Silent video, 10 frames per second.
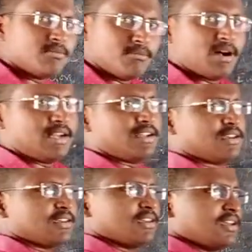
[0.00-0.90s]
But
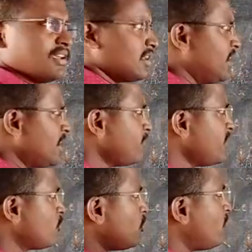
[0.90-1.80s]
let
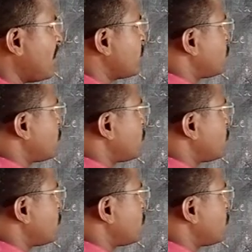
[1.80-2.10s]
me go back